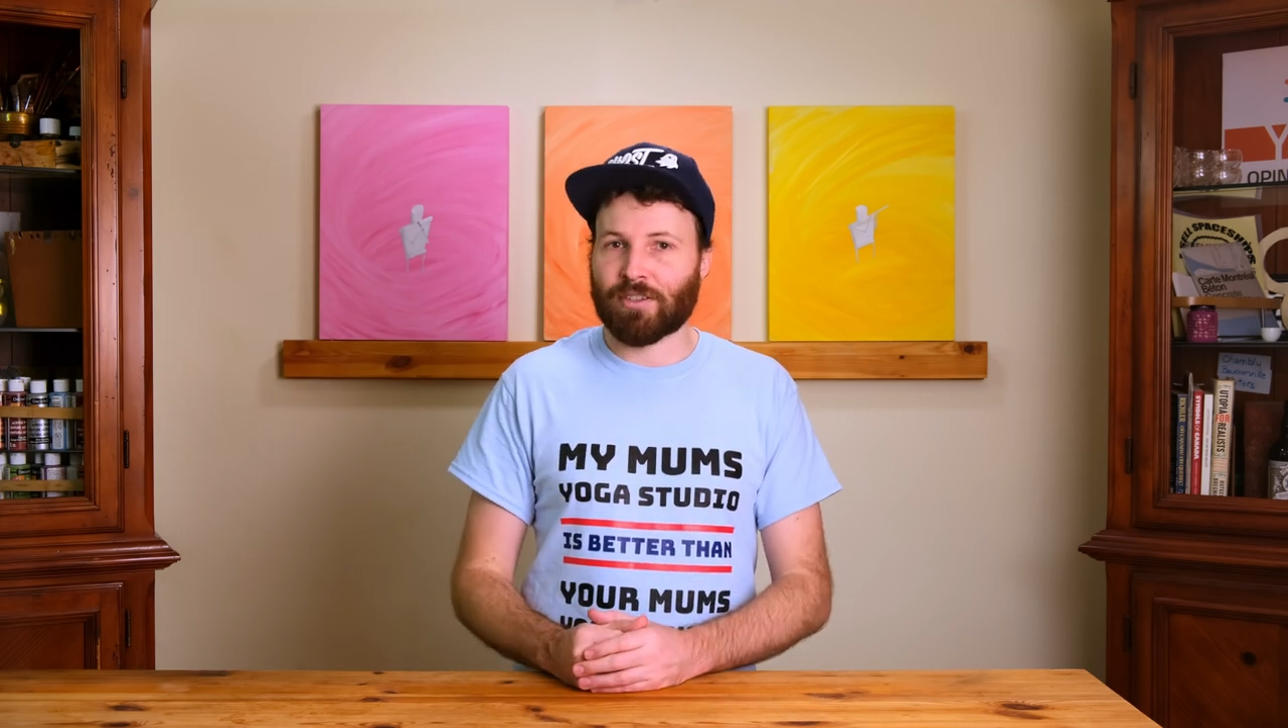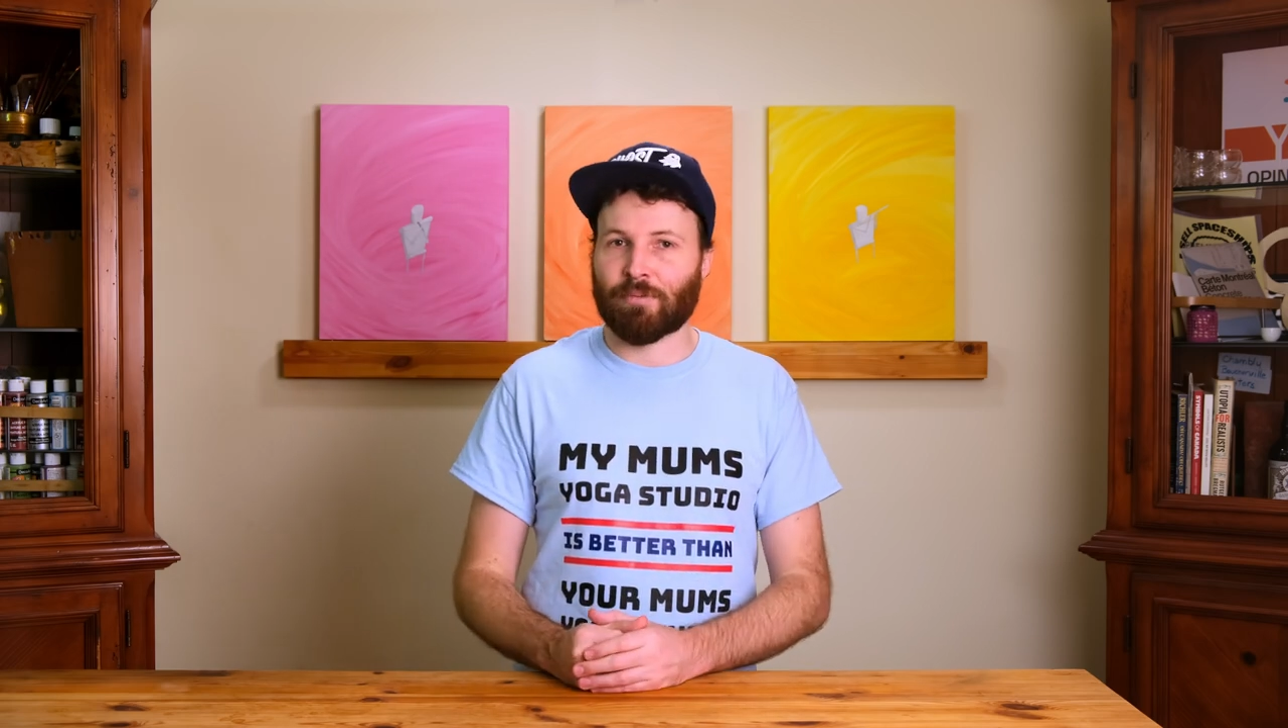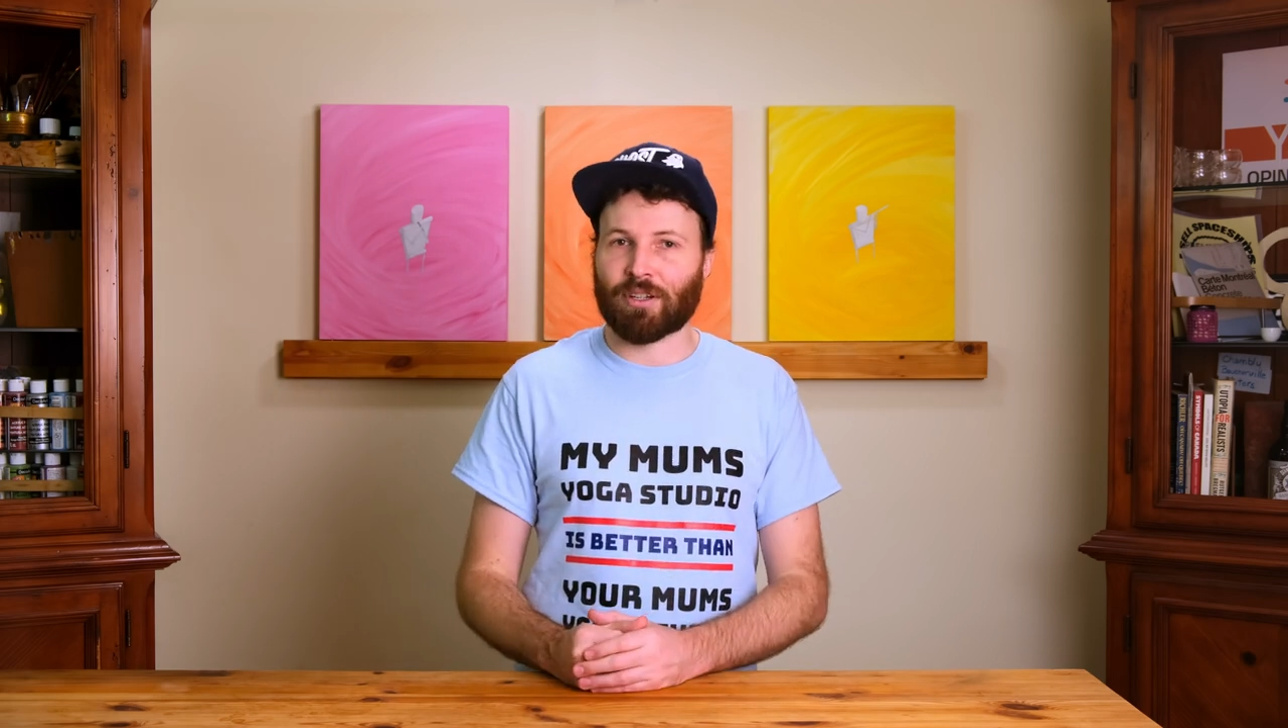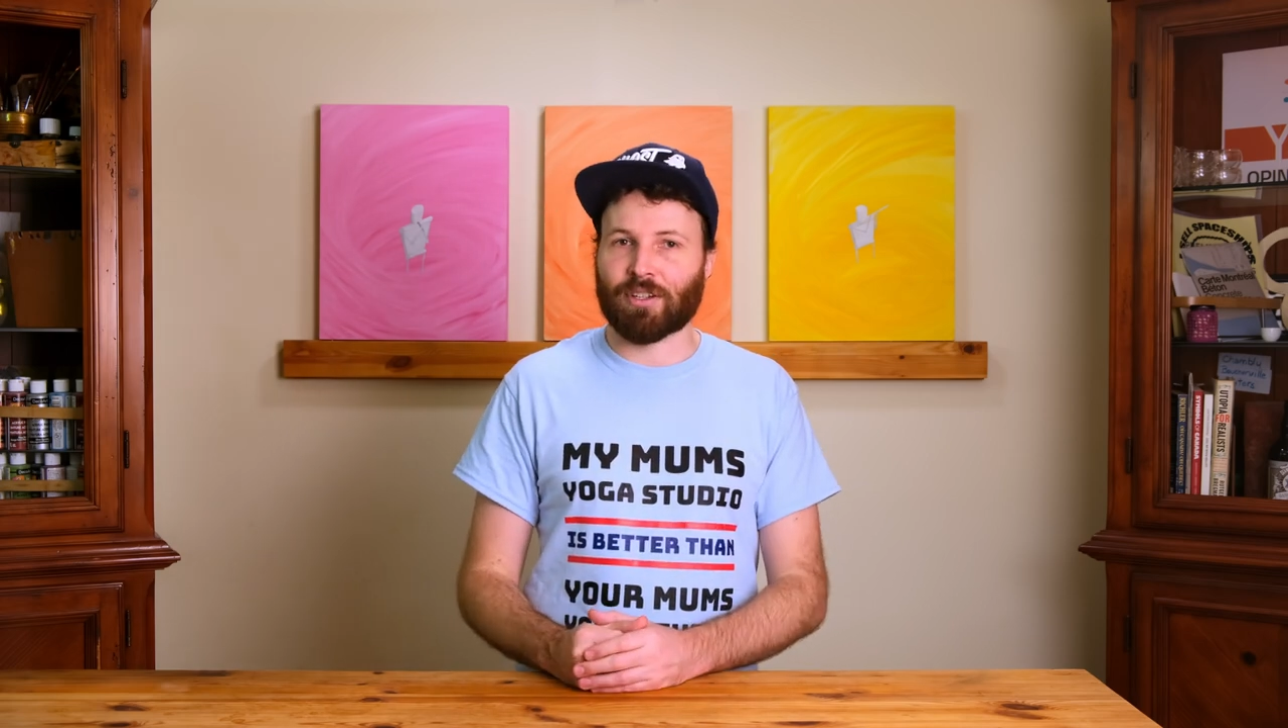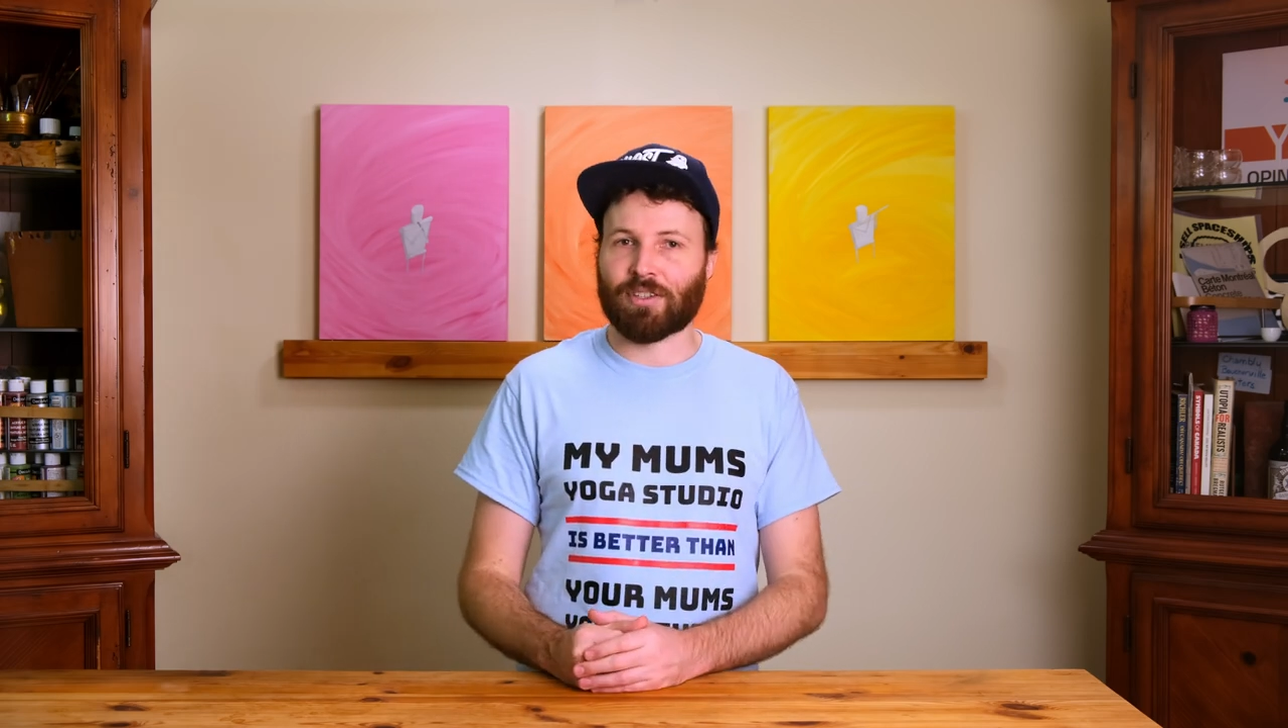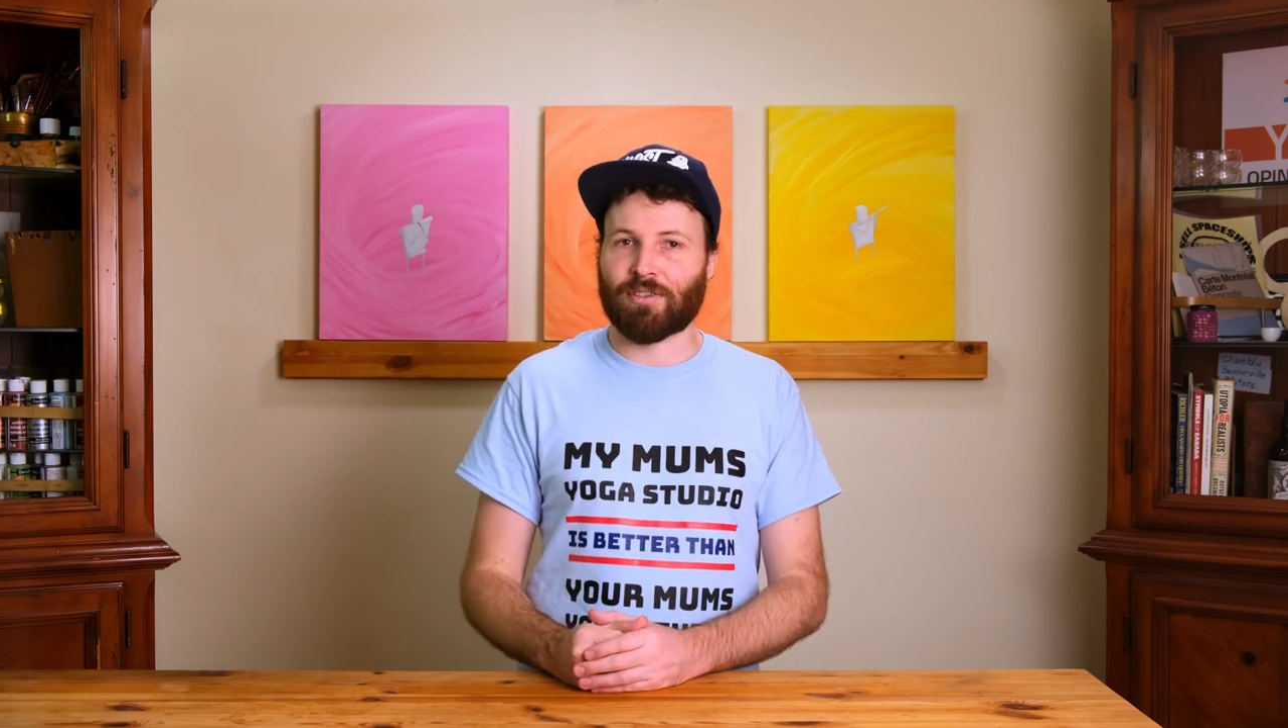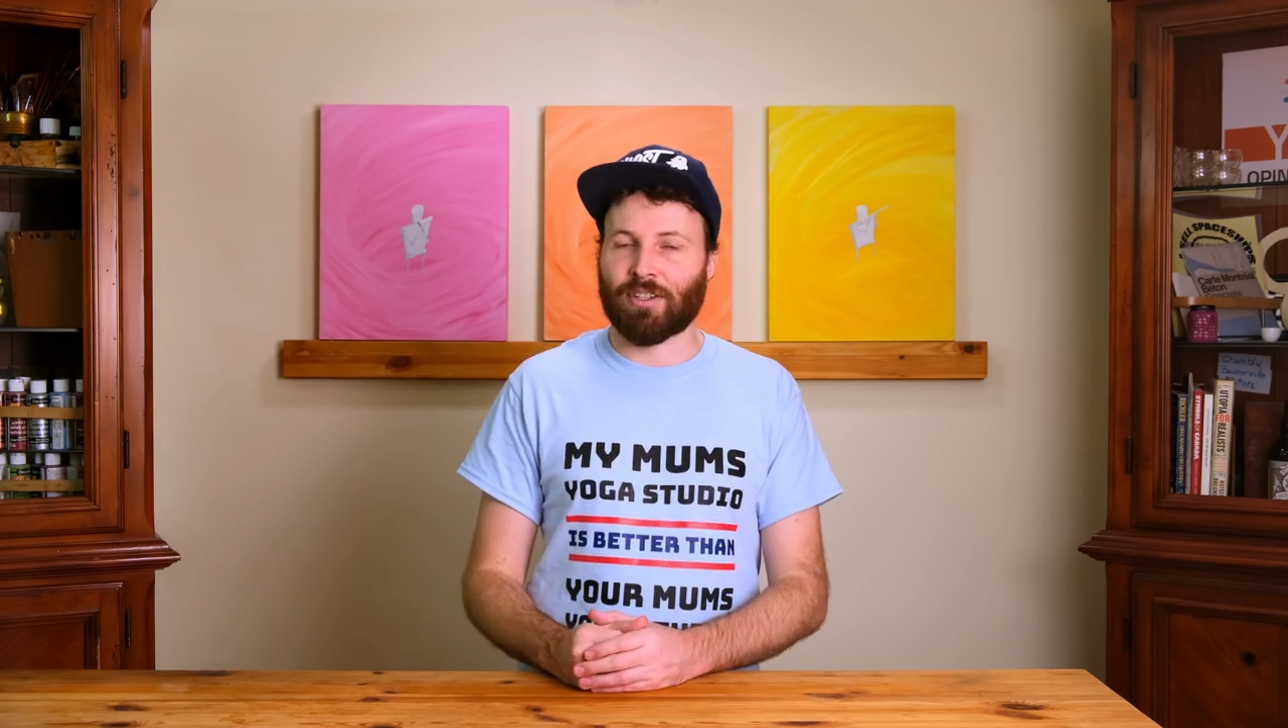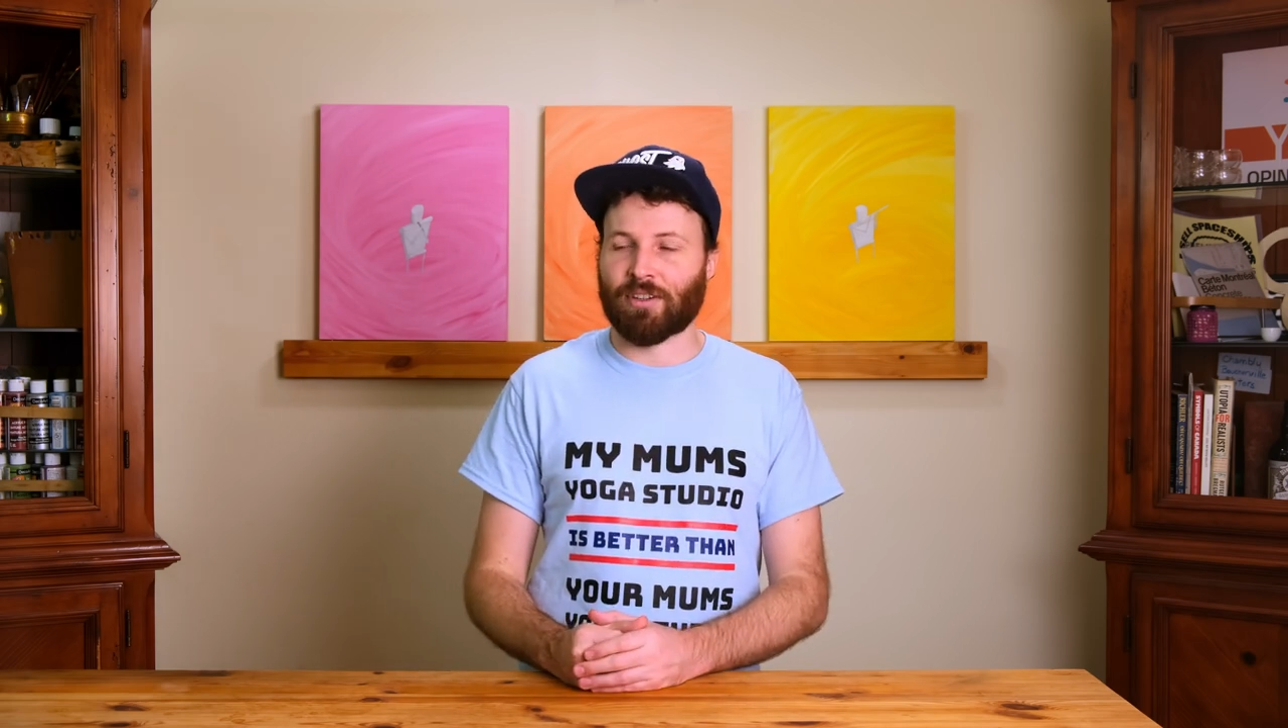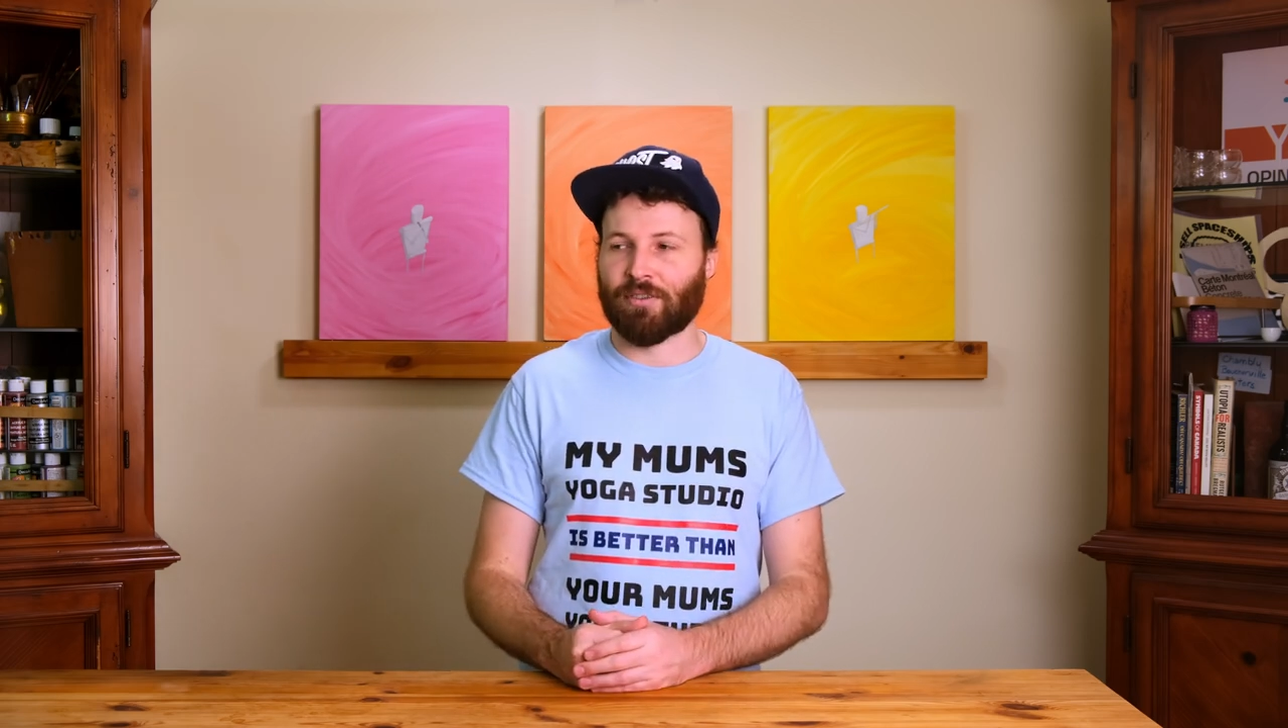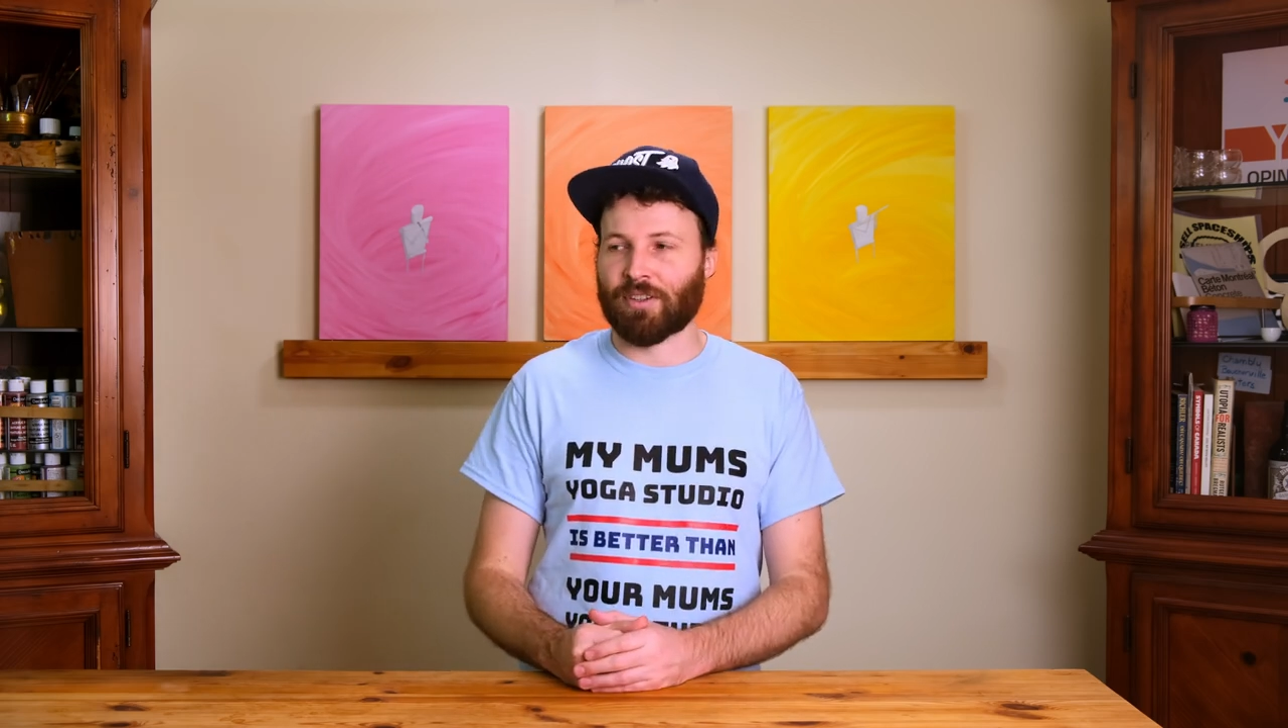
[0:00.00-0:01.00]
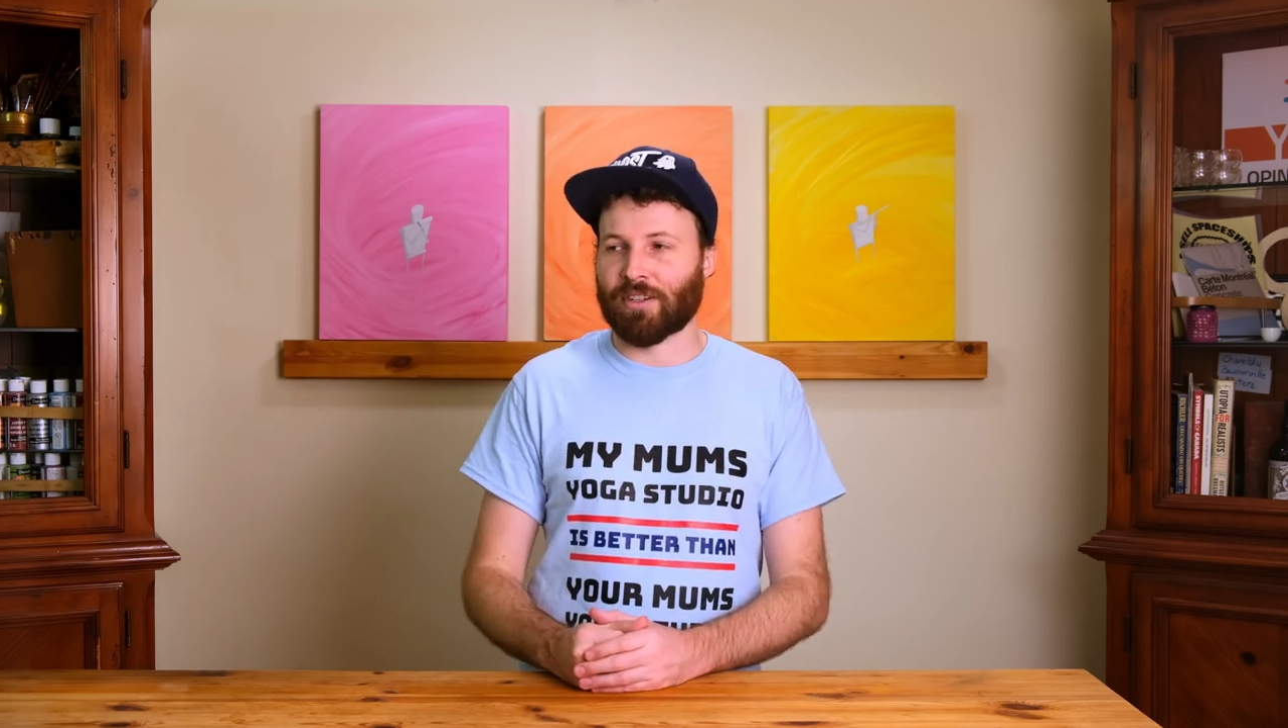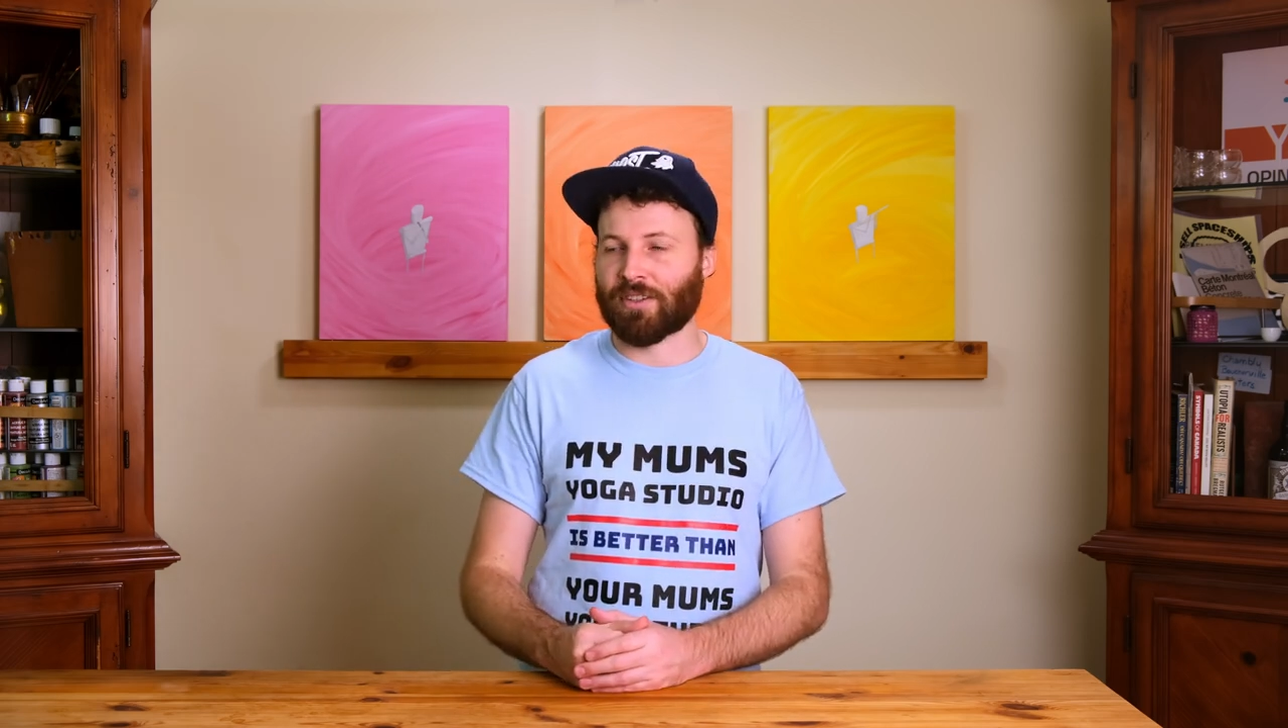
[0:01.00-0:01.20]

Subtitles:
because you know the